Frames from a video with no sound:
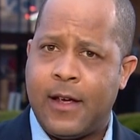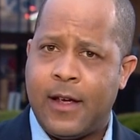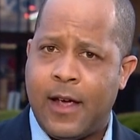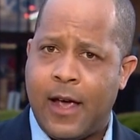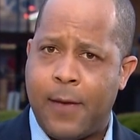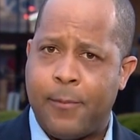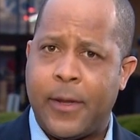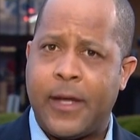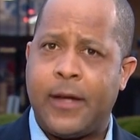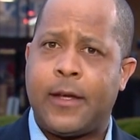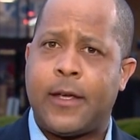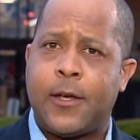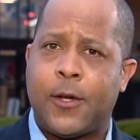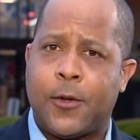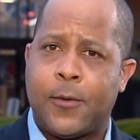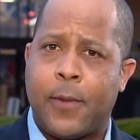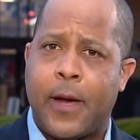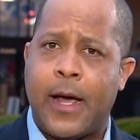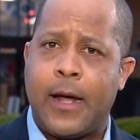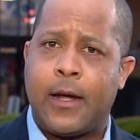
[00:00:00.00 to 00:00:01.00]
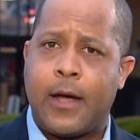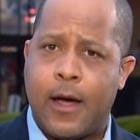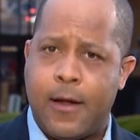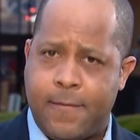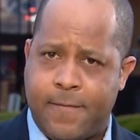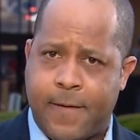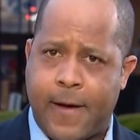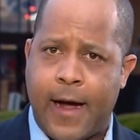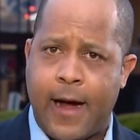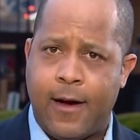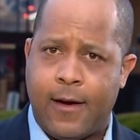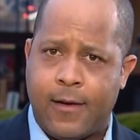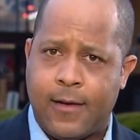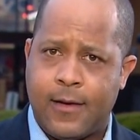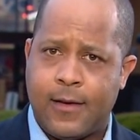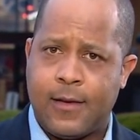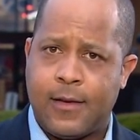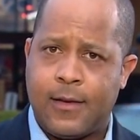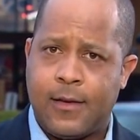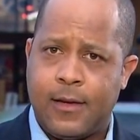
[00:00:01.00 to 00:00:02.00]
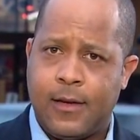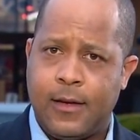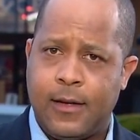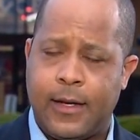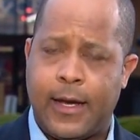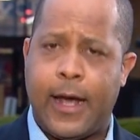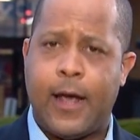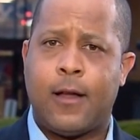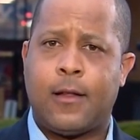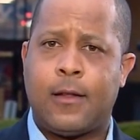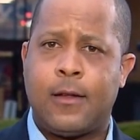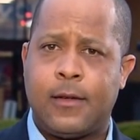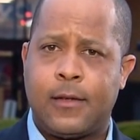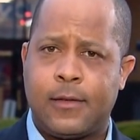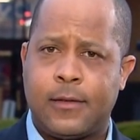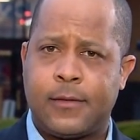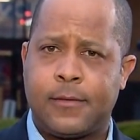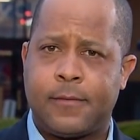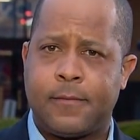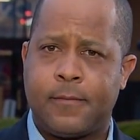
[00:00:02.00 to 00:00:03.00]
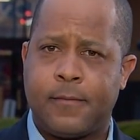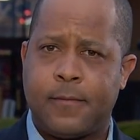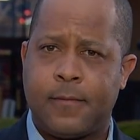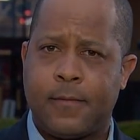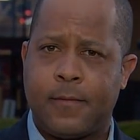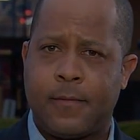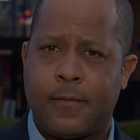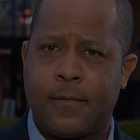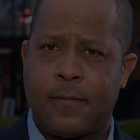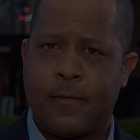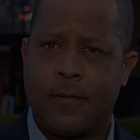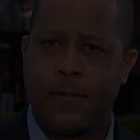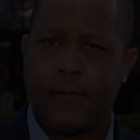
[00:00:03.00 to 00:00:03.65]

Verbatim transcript: have been killed by gunfire. Gail? Yeah. Thank you, Jeff.